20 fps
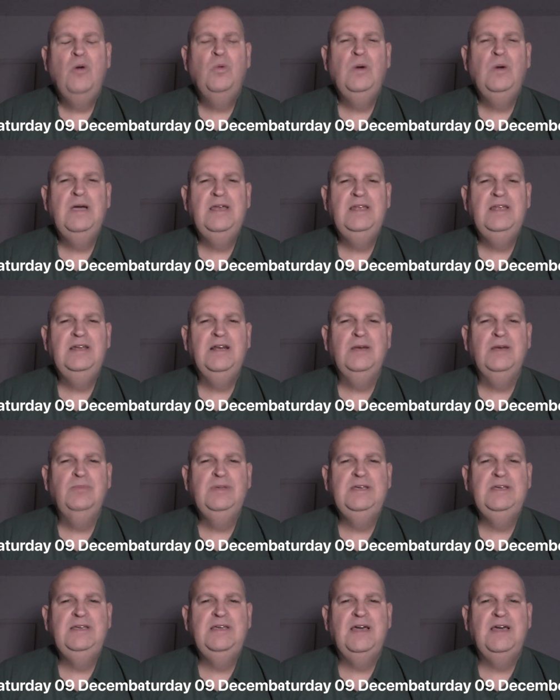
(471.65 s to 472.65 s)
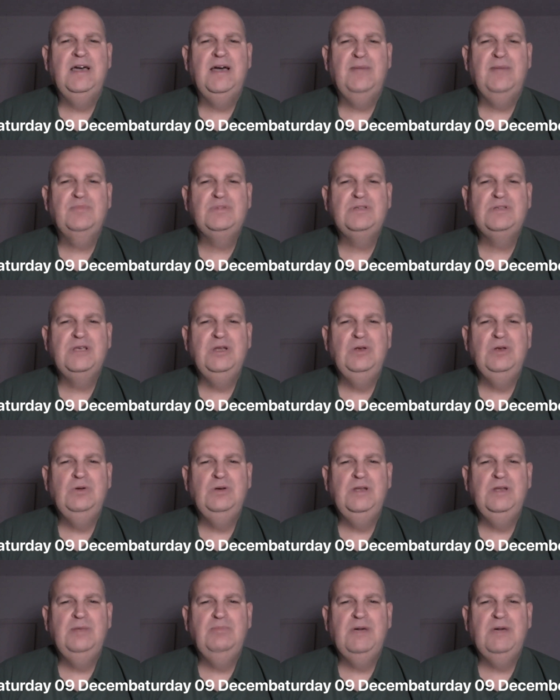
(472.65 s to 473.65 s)
where it'll be
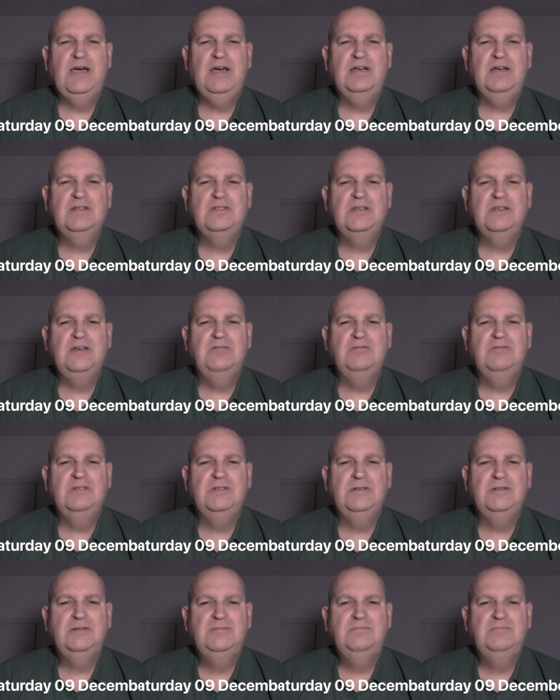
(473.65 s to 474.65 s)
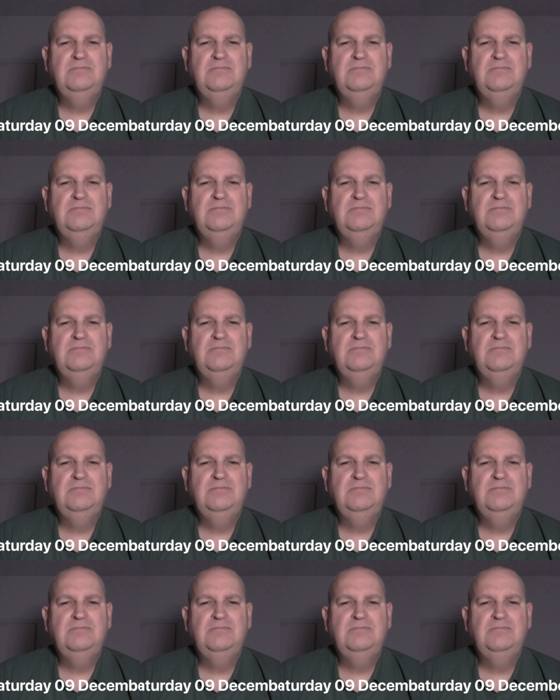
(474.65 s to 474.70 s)
absolutely packed out.